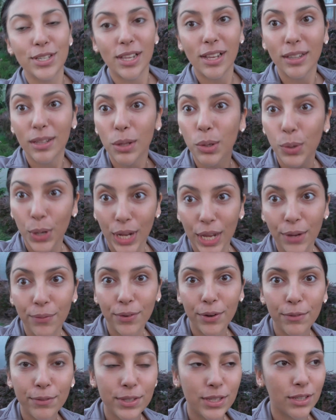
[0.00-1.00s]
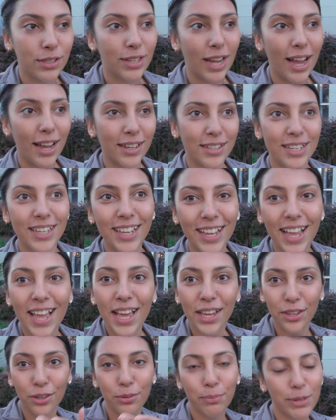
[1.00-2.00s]
is a little river with a duck.
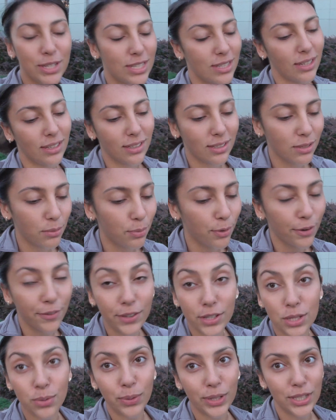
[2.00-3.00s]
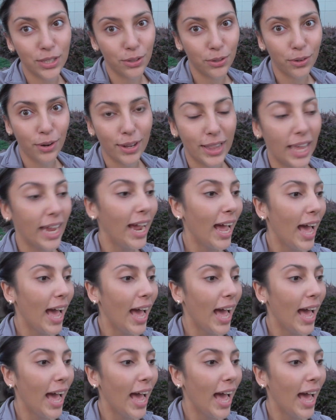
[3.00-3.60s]
You might see it in the previous video, really.